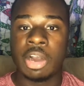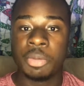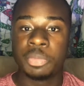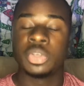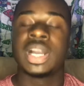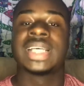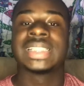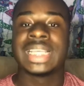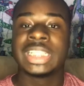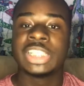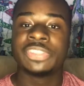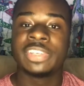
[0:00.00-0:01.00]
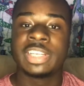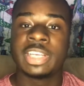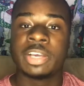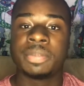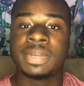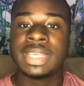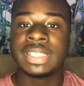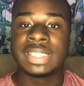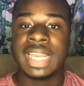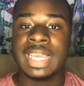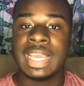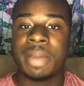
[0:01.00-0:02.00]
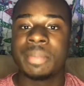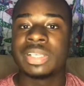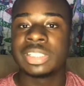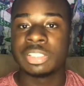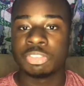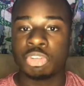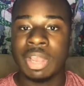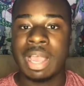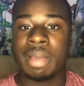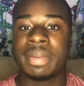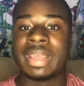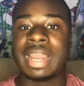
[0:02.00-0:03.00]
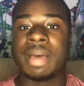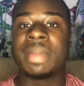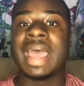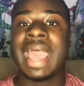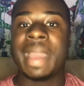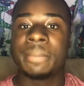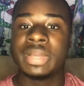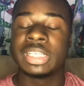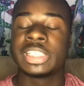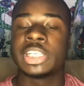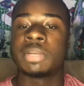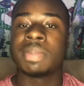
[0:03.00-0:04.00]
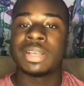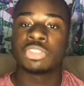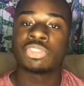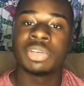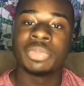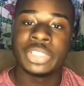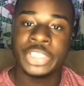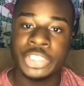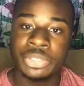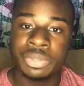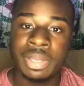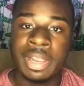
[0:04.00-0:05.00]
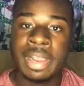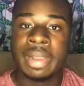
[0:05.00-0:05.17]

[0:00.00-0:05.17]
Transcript: I hope you guys like this video. Please like, comment, subscribe, and I'm happy to share my story with you,